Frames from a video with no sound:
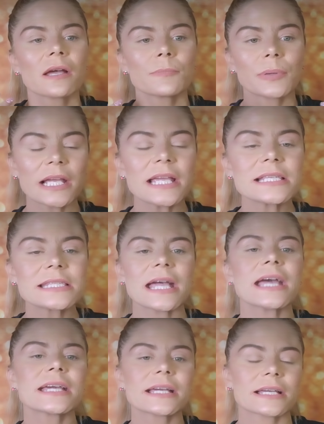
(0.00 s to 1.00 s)
please
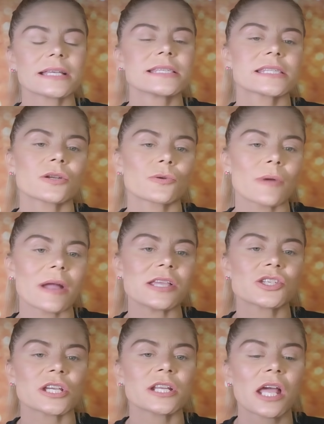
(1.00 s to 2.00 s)
take in
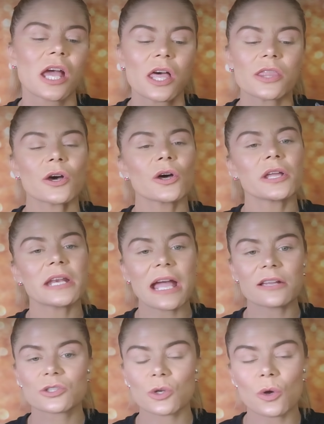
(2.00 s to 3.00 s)
consideration the
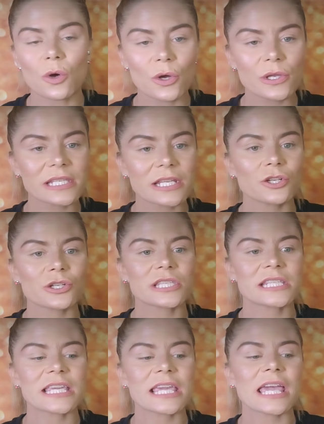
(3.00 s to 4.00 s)
natural oils in your
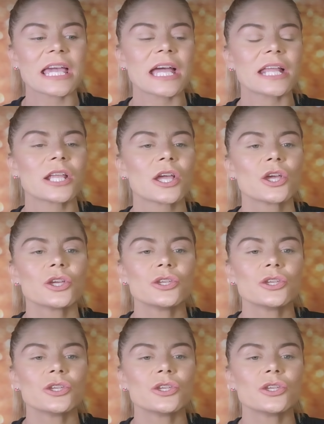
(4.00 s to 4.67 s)
skin,